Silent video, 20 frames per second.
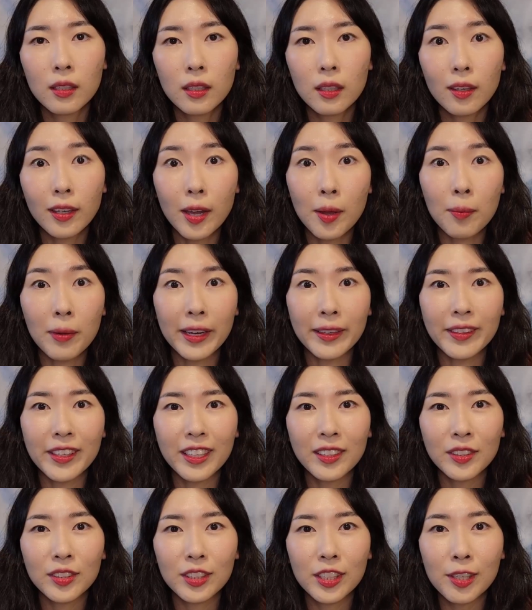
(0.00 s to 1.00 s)
Okay, my
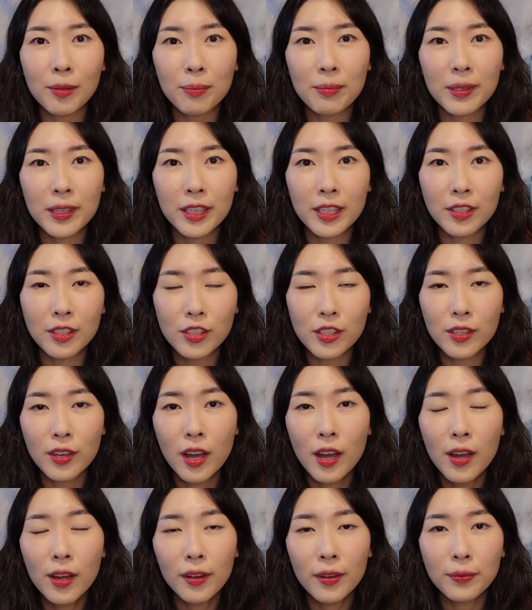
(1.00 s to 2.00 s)
next tip is
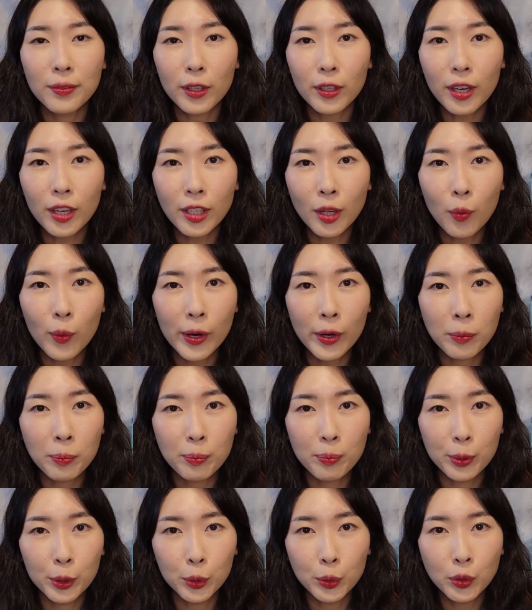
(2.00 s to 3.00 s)
if you're gonna wear
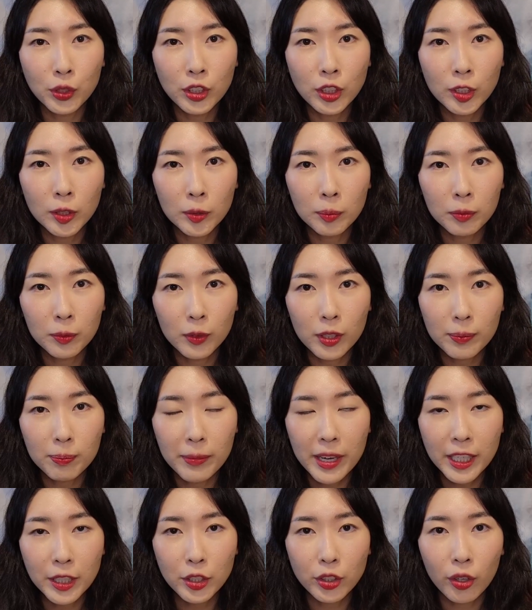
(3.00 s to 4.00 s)
boots,
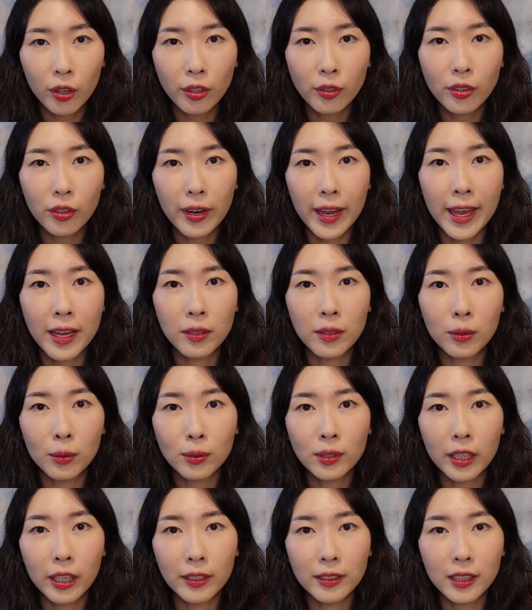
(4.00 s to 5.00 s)
make sure your
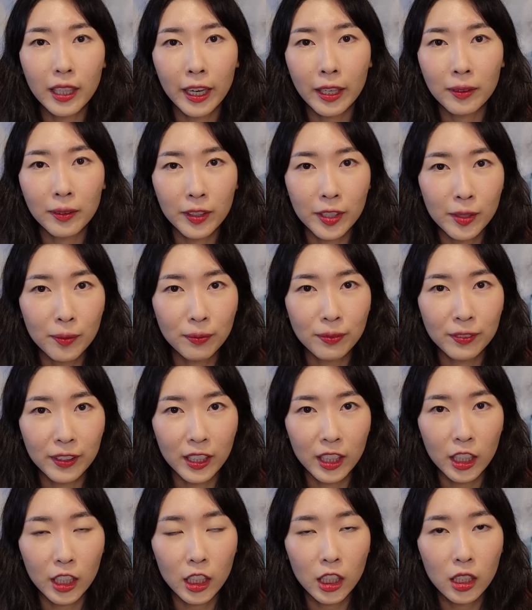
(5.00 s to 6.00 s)
ankles are tightly
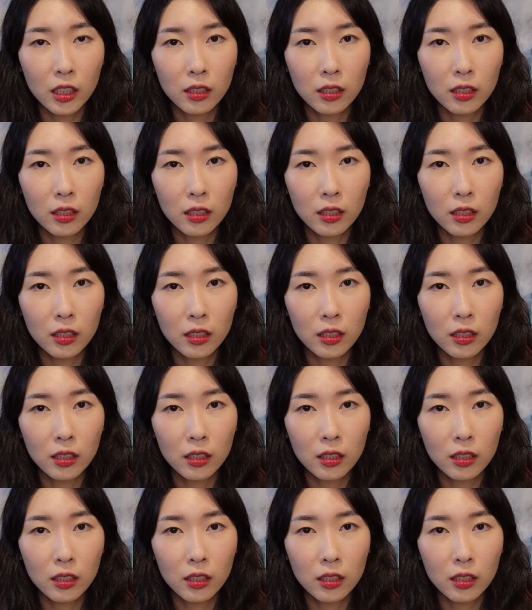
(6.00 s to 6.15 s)
fitted.